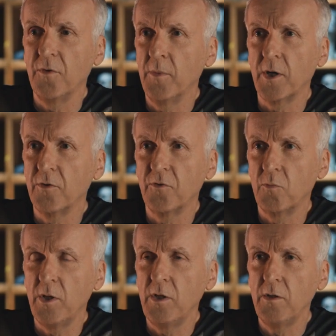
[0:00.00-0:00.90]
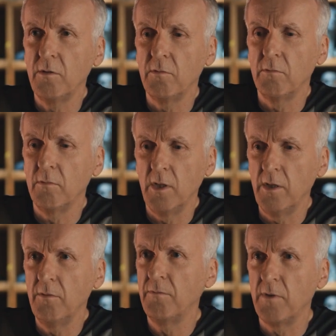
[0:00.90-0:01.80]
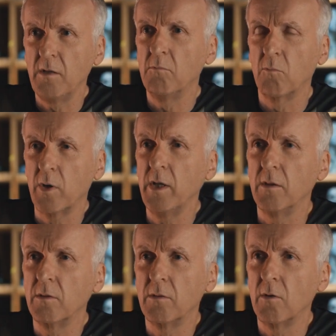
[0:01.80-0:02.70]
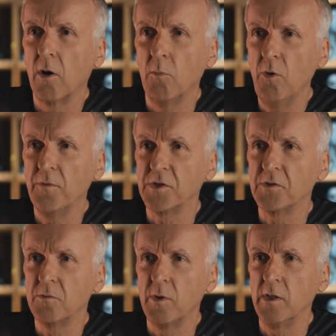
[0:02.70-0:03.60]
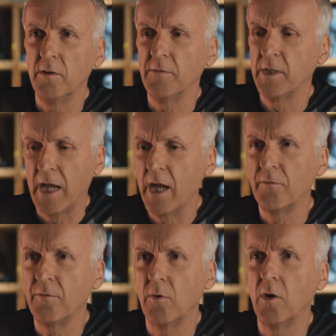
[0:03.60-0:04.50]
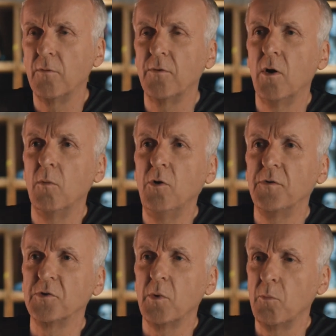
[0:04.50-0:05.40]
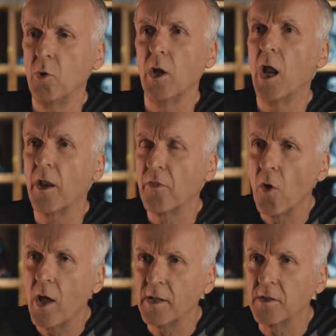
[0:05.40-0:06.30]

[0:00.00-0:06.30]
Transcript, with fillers: filmmakers, we live, eat, and breathe our movies. We live and die for our, for our movies. We put a lot of thought